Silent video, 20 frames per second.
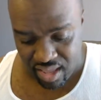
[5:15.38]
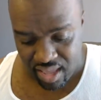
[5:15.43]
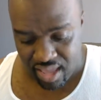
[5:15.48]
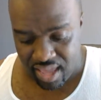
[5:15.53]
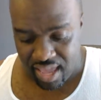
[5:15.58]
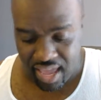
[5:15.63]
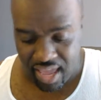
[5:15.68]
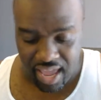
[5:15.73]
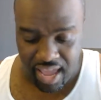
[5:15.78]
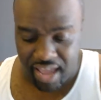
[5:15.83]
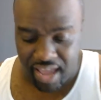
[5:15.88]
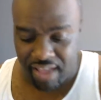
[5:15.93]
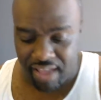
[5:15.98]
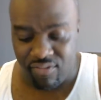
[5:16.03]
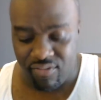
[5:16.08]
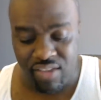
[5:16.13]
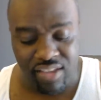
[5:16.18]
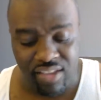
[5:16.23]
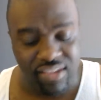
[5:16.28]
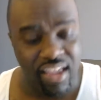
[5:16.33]
And
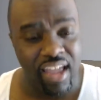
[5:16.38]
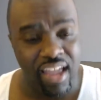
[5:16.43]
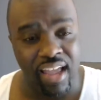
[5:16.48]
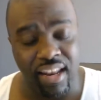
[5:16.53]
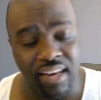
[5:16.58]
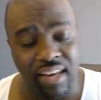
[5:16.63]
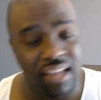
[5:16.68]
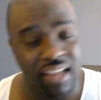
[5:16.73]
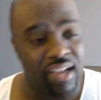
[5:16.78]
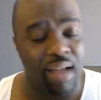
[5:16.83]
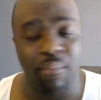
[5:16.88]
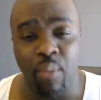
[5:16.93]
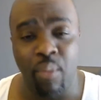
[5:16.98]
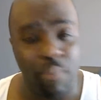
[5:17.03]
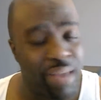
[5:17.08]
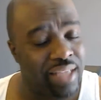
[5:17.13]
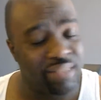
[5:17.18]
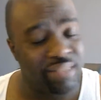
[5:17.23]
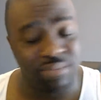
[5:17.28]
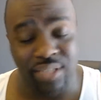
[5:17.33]
he said, "Look, I'm gonna
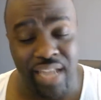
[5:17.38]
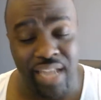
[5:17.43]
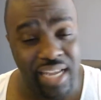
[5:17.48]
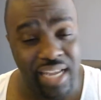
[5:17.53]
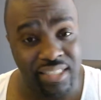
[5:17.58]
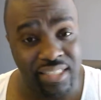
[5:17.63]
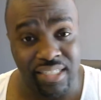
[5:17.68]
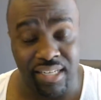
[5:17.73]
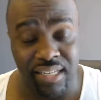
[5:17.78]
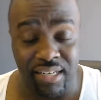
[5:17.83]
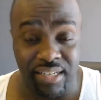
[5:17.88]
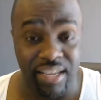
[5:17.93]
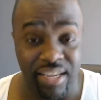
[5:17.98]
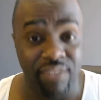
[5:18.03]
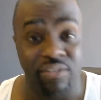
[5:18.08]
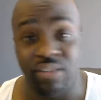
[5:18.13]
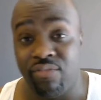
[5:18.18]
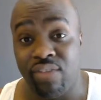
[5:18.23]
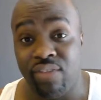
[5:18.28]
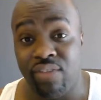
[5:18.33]
make some changes to the Diva
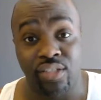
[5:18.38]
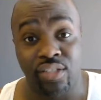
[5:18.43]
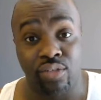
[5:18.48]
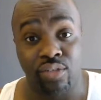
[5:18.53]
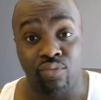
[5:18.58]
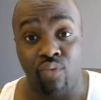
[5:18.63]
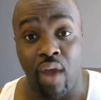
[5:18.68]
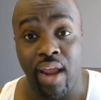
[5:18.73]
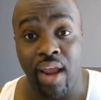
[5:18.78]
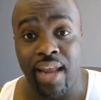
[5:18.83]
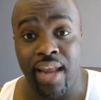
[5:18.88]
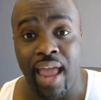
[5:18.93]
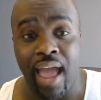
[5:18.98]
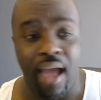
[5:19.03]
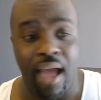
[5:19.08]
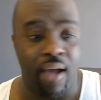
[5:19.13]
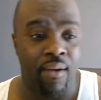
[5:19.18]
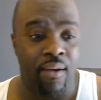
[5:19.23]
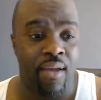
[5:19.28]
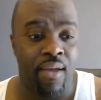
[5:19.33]
division right now.
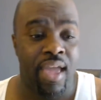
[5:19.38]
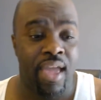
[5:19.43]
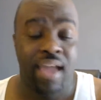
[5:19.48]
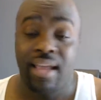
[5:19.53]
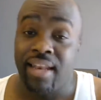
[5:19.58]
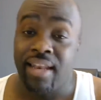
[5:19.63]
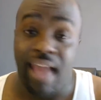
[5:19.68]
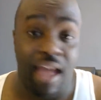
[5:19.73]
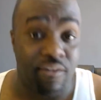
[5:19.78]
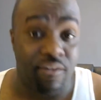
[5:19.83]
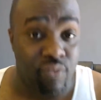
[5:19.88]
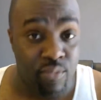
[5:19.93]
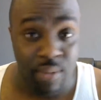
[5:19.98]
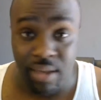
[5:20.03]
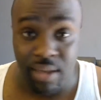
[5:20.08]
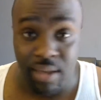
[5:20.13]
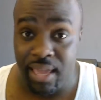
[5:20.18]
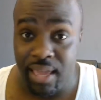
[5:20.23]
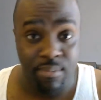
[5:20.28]
Now, if you've been